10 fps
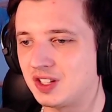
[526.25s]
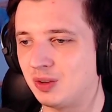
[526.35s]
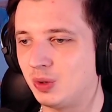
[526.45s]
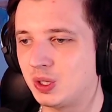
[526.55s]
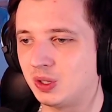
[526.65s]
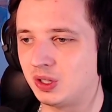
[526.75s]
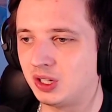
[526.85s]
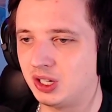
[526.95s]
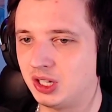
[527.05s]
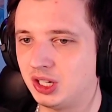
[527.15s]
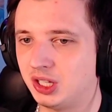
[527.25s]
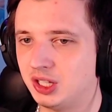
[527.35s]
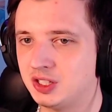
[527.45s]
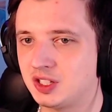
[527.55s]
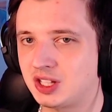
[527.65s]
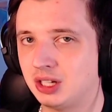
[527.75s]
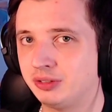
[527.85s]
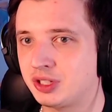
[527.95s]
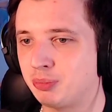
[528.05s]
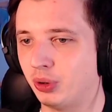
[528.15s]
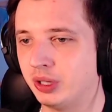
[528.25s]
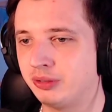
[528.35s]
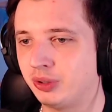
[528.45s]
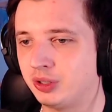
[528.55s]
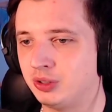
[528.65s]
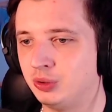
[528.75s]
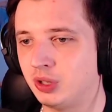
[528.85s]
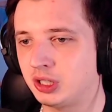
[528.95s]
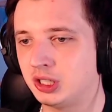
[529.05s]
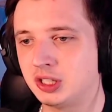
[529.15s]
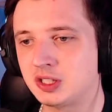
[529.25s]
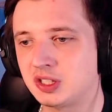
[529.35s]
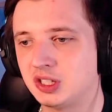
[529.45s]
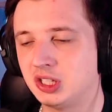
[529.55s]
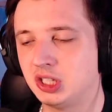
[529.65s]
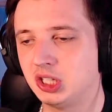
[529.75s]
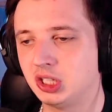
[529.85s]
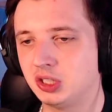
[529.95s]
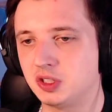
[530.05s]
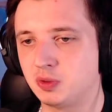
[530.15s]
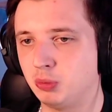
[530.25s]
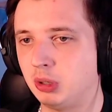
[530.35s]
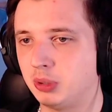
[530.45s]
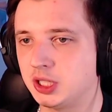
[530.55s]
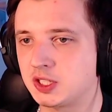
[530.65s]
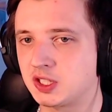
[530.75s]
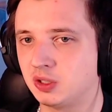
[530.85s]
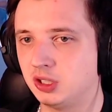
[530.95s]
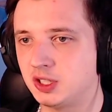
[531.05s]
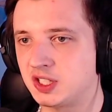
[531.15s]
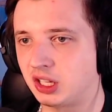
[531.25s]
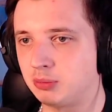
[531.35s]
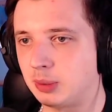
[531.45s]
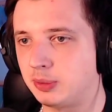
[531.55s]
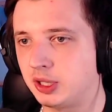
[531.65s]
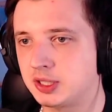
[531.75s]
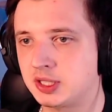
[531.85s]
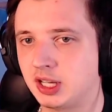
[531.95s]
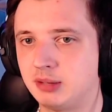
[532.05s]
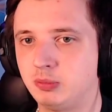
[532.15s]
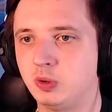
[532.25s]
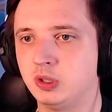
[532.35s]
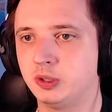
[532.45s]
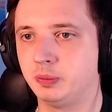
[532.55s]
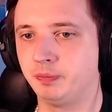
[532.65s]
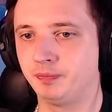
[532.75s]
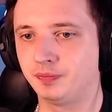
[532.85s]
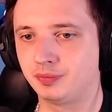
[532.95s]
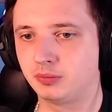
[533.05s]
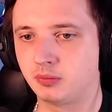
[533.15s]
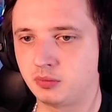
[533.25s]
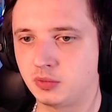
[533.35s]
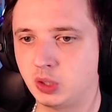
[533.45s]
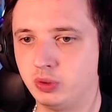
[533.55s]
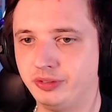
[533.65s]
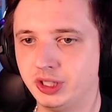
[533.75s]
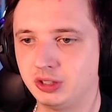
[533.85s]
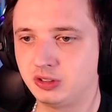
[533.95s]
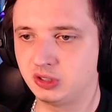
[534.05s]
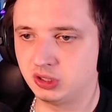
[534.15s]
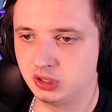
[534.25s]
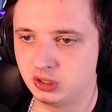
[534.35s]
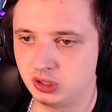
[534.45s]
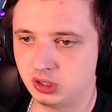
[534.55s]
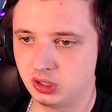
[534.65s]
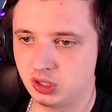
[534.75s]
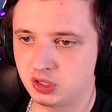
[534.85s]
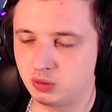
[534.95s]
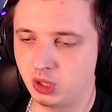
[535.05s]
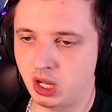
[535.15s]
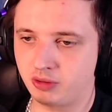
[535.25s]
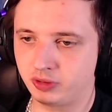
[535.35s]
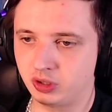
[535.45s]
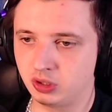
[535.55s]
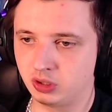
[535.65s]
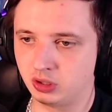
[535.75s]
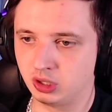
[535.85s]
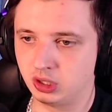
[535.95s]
I wonder. This is kind of a spoiler for LOONA colors. Because remember, this is only the second member at the time revealed. So we have the...